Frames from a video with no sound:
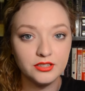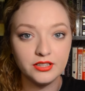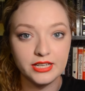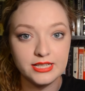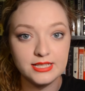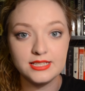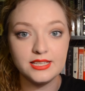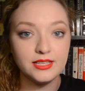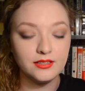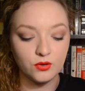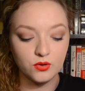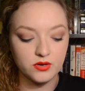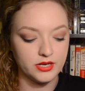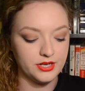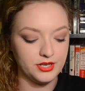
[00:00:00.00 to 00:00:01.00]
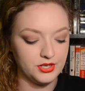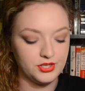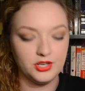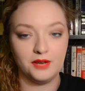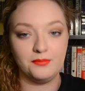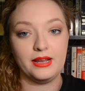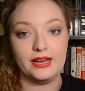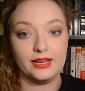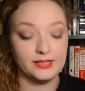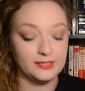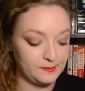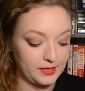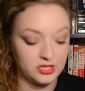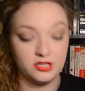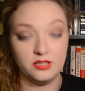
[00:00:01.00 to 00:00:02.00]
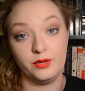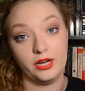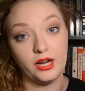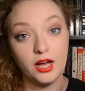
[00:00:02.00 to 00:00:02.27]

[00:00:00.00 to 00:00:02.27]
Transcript: crazy orange on my neck, especially when it